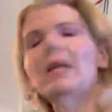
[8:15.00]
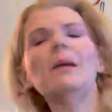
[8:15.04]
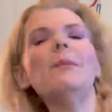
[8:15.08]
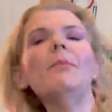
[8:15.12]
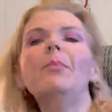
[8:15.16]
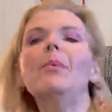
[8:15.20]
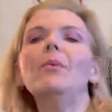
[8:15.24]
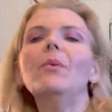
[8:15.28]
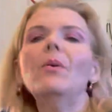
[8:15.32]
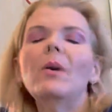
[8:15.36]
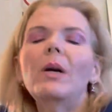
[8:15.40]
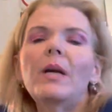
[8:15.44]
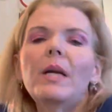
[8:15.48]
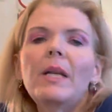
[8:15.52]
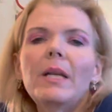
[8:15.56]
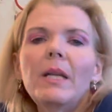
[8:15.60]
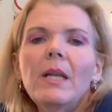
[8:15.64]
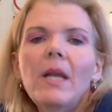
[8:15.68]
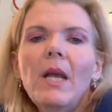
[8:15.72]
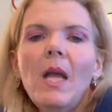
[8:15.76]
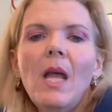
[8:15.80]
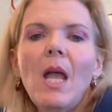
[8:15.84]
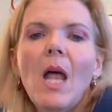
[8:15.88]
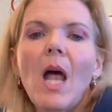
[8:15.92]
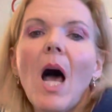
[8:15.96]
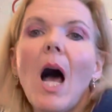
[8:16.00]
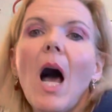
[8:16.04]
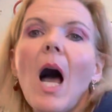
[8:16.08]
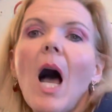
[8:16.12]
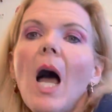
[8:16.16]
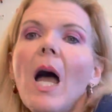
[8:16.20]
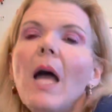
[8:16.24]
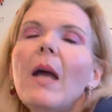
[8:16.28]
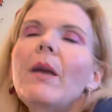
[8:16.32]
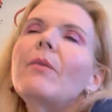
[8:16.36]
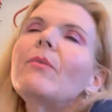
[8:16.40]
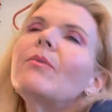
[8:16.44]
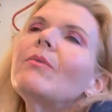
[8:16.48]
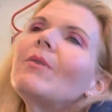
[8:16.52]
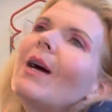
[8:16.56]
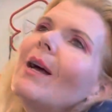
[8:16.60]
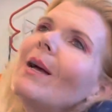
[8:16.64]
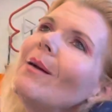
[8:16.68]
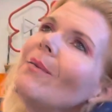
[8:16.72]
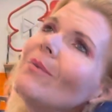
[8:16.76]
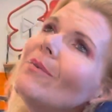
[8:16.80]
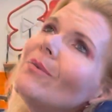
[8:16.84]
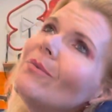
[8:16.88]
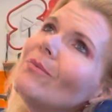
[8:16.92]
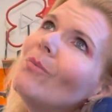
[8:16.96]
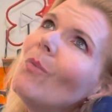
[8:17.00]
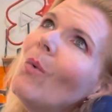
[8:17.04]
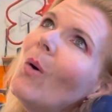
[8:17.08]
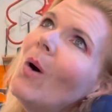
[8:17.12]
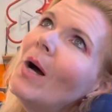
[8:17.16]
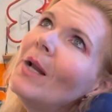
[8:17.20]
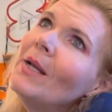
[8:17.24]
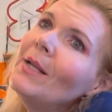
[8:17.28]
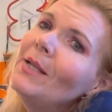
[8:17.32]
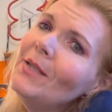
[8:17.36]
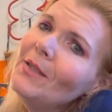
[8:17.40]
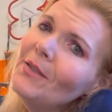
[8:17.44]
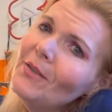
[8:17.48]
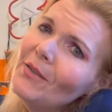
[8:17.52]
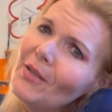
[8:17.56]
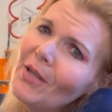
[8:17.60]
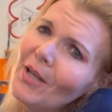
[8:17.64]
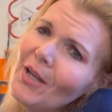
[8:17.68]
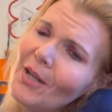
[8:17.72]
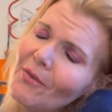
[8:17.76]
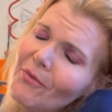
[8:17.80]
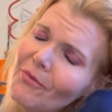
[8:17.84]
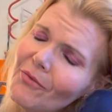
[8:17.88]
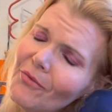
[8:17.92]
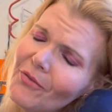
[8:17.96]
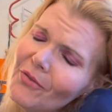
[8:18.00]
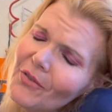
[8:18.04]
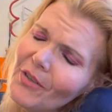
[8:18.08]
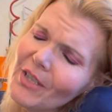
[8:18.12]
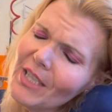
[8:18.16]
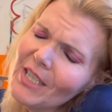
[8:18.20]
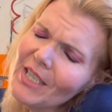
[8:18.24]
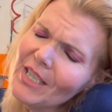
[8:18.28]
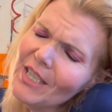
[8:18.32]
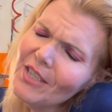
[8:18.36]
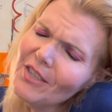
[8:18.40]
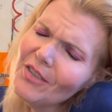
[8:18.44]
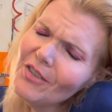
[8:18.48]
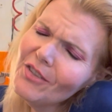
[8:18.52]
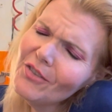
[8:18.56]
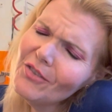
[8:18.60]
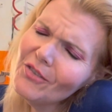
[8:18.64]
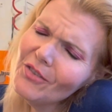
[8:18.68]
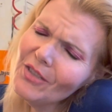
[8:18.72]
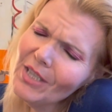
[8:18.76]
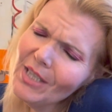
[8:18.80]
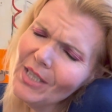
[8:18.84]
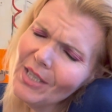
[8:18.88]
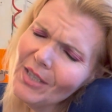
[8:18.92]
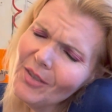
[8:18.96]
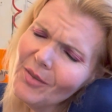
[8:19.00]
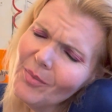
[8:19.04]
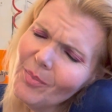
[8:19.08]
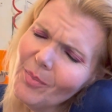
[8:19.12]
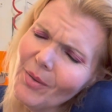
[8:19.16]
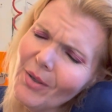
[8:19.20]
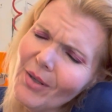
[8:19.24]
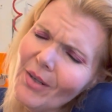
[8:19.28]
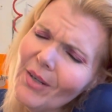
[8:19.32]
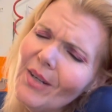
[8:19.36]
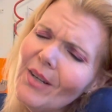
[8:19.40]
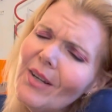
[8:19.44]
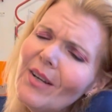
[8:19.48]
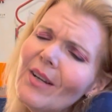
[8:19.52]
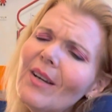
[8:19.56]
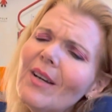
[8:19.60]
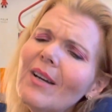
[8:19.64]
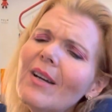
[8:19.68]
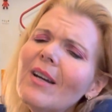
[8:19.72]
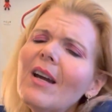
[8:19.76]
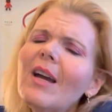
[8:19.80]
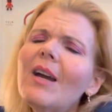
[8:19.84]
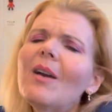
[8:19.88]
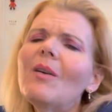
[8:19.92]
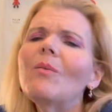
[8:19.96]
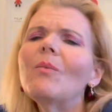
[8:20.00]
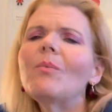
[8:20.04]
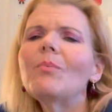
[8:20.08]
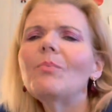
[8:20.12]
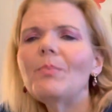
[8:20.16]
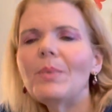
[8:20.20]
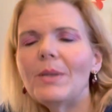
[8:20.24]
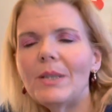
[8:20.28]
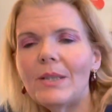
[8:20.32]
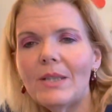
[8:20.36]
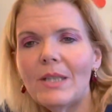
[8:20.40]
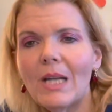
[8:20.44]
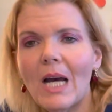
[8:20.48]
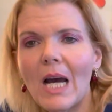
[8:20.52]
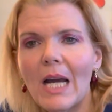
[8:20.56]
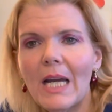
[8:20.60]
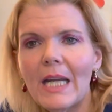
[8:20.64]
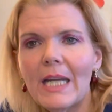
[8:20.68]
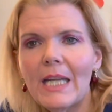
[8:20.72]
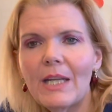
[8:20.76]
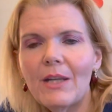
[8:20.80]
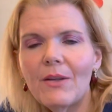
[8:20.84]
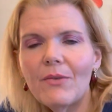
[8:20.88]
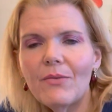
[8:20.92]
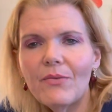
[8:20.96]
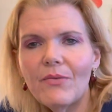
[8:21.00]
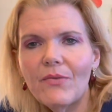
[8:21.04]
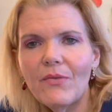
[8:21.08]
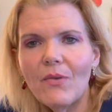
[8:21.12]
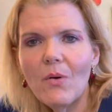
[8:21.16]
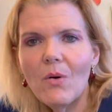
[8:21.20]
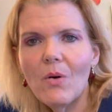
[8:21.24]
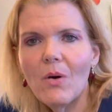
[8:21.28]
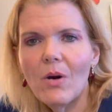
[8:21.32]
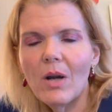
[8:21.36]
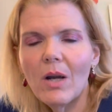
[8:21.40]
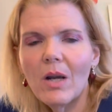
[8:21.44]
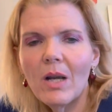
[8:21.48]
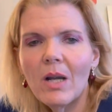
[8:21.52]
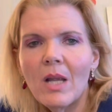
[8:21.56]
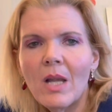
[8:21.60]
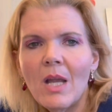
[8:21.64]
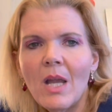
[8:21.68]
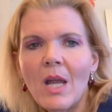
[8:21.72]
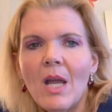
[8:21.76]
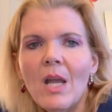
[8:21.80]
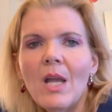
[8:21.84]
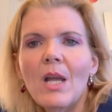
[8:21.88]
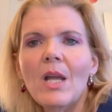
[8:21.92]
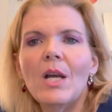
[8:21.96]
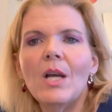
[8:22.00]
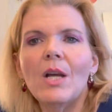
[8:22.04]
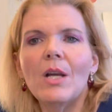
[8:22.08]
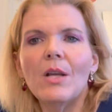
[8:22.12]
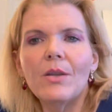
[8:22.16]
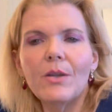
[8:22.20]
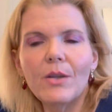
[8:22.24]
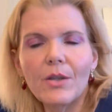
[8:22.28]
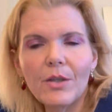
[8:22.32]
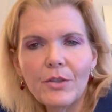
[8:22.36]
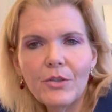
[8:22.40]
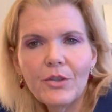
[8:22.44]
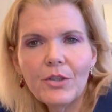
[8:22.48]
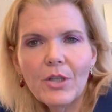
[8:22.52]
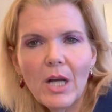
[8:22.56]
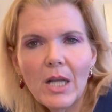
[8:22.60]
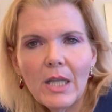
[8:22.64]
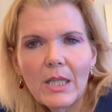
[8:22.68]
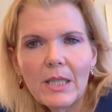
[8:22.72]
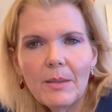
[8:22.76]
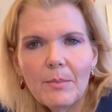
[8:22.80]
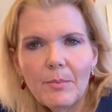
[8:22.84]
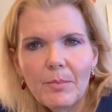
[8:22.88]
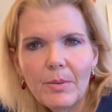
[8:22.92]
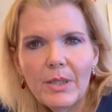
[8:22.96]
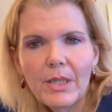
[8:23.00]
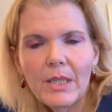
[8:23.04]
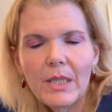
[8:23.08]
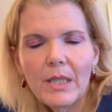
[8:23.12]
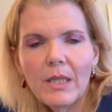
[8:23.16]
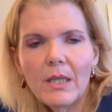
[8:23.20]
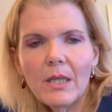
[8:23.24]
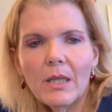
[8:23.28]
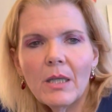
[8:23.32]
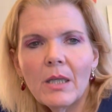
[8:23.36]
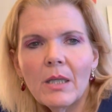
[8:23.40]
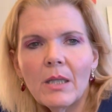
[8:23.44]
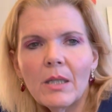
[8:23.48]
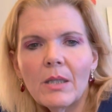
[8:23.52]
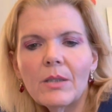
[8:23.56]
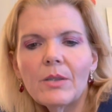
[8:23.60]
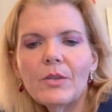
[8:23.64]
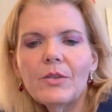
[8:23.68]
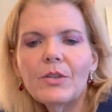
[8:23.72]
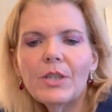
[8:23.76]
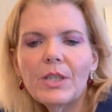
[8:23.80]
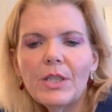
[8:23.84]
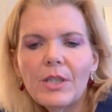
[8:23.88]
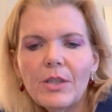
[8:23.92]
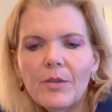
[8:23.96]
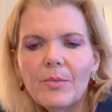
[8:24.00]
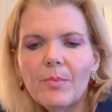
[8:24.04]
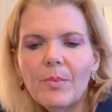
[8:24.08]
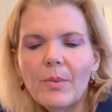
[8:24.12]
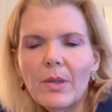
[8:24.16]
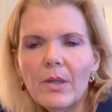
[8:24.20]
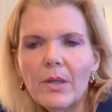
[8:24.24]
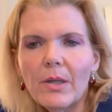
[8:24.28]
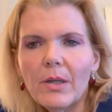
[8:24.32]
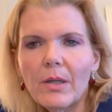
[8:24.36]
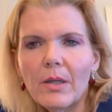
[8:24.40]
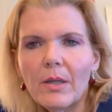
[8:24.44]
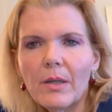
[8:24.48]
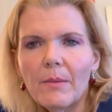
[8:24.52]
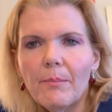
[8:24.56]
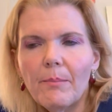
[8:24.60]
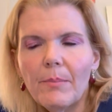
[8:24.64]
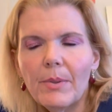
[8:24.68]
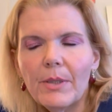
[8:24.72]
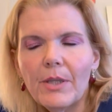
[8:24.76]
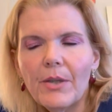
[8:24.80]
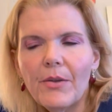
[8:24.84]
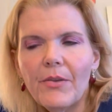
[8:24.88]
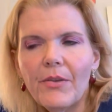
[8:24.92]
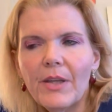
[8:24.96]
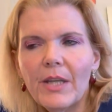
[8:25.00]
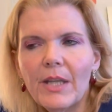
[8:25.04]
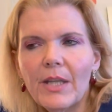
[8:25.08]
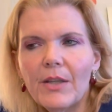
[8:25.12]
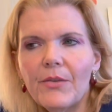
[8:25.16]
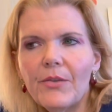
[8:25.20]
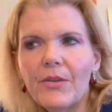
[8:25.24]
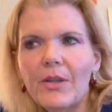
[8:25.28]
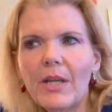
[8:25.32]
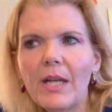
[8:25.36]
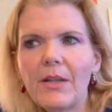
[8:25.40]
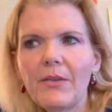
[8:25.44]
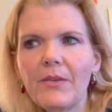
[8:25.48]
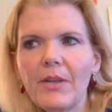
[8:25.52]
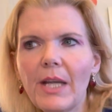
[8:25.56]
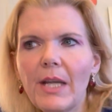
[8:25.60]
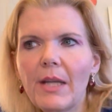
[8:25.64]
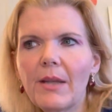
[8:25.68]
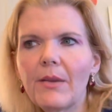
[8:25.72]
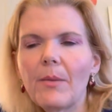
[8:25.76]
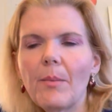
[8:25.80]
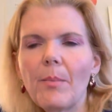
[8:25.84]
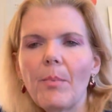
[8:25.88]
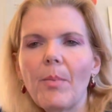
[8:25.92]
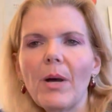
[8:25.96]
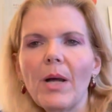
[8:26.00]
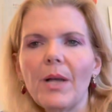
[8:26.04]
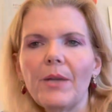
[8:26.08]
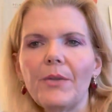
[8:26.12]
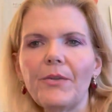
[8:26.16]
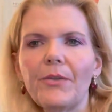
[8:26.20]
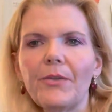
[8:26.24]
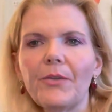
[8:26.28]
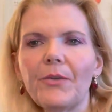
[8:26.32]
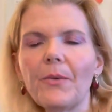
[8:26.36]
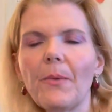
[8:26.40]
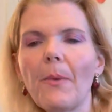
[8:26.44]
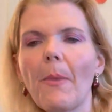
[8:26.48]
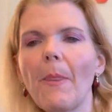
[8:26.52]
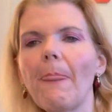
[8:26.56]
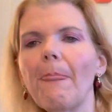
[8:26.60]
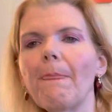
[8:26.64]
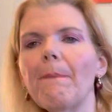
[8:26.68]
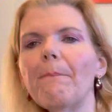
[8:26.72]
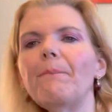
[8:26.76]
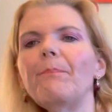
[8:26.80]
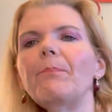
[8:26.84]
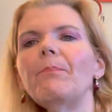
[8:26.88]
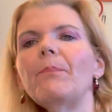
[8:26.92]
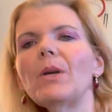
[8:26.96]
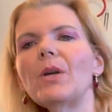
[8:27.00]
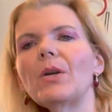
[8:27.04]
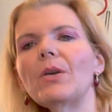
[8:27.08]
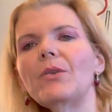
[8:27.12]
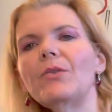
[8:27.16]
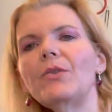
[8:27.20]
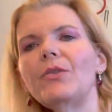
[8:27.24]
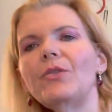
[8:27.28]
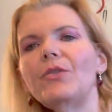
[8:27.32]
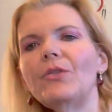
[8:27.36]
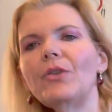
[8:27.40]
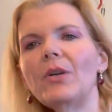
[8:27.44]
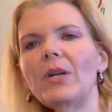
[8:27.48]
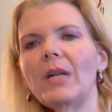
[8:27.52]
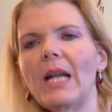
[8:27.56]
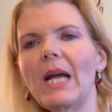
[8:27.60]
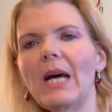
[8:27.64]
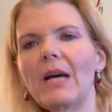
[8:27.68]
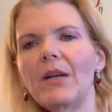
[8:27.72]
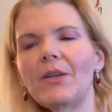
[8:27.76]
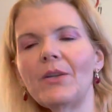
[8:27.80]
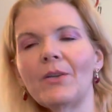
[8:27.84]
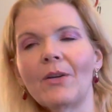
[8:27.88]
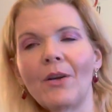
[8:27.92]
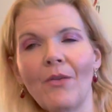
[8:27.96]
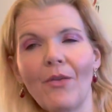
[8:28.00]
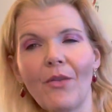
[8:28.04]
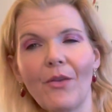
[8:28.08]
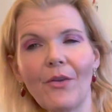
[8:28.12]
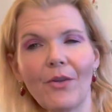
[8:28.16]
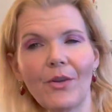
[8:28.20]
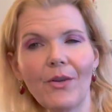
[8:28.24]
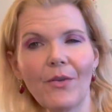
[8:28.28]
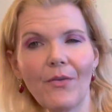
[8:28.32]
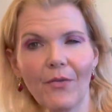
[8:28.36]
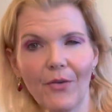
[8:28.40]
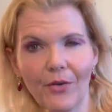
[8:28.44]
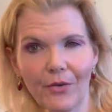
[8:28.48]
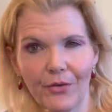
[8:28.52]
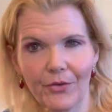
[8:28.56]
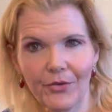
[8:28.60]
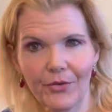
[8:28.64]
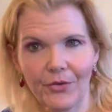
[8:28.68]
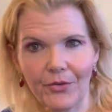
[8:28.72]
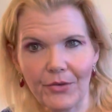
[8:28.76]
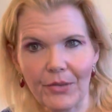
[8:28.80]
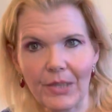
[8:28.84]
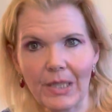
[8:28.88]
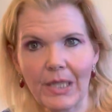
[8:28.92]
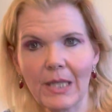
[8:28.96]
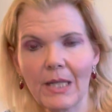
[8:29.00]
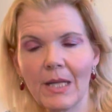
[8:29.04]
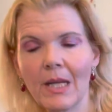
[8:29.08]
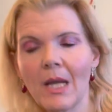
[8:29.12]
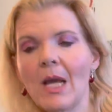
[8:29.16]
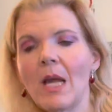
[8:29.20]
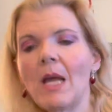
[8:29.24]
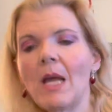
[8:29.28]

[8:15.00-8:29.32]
I bought. I, I wanted a freaking cheeseburger. I've been dying for the Jollibee cheeseburger. But the thing is, see, I take the bus because you start out, you're on 31st Street.